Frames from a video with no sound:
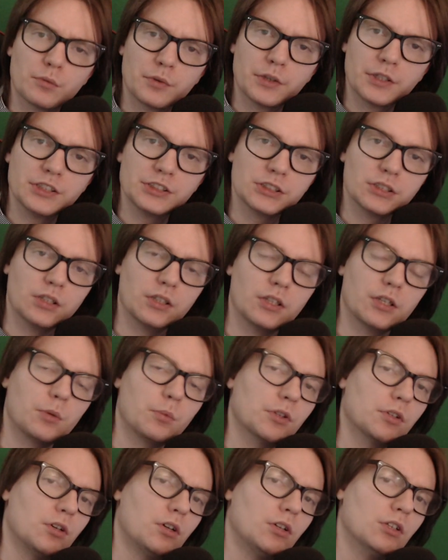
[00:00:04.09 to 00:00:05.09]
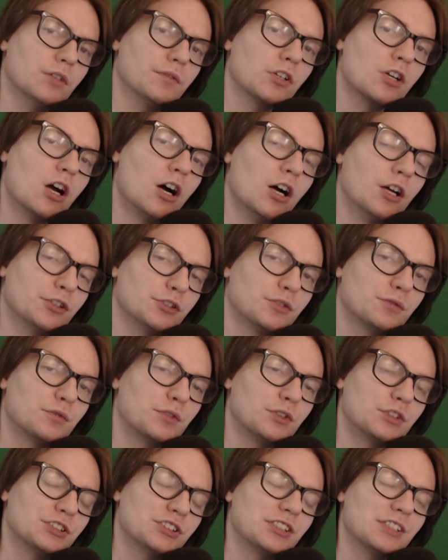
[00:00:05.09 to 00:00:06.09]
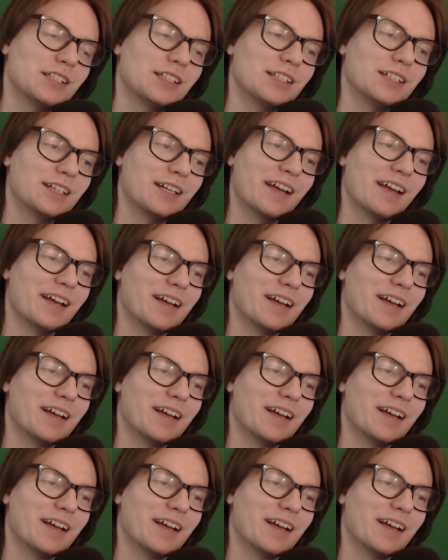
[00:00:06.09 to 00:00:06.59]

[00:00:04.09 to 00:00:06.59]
recently with all of the controversy,